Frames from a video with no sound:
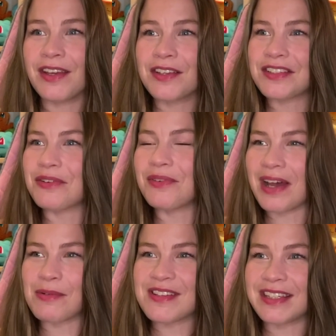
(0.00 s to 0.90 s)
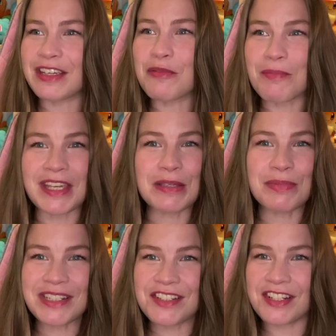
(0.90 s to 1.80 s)
So I was thinking
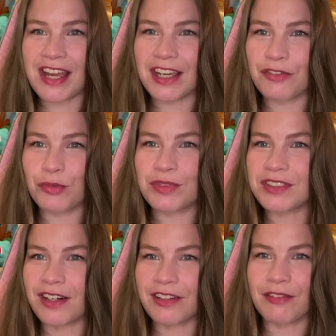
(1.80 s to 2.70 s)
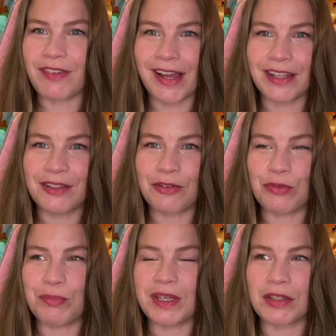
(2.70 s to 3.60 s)
maybe Jacq from Scarlet and Violet
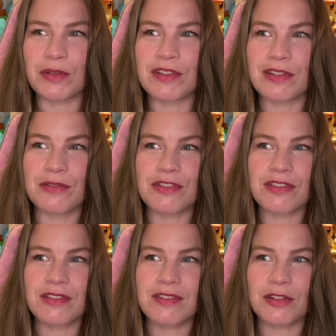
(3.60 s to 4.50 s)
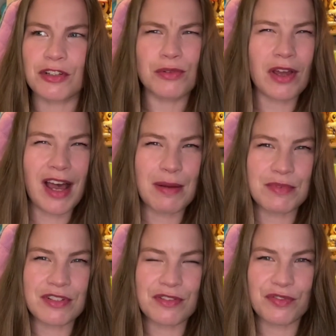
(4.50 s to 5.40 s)
could be a good solution or good
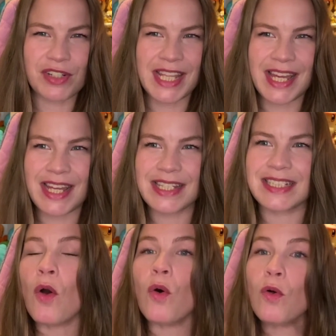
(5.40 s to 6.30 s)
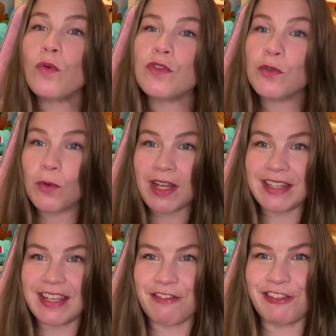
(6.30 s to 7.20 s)
option for that. Also, I
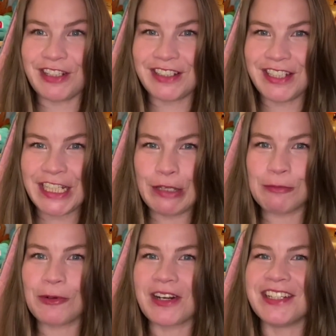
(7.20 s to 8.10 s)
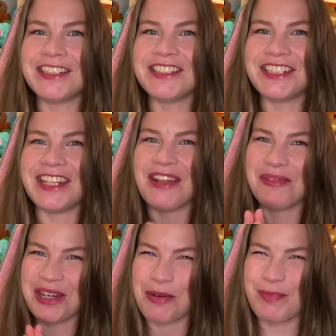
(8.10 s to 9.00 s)
definitely needed more energy than
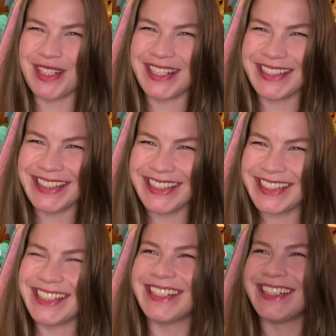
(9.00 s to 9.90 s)
what I played at League.